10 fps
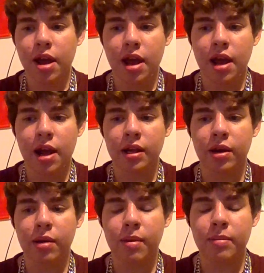And
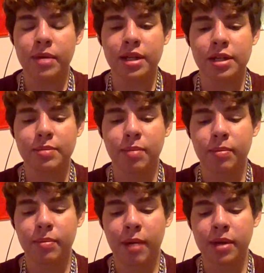I'm
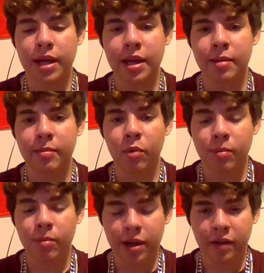gonna get more
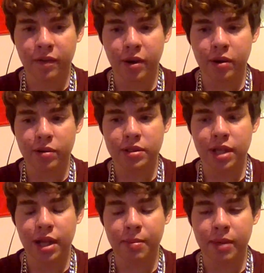microphones,
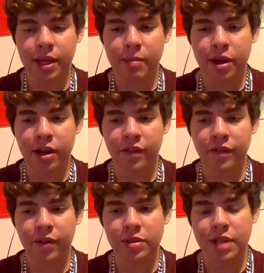and I'm gonna get
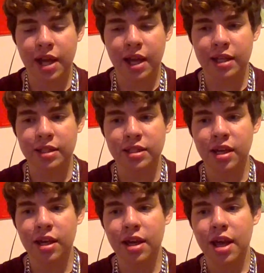microphone stands,
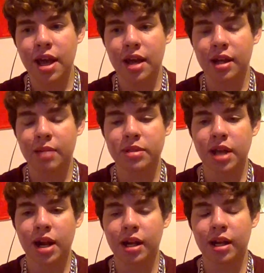and I'm just
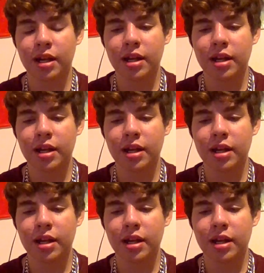kind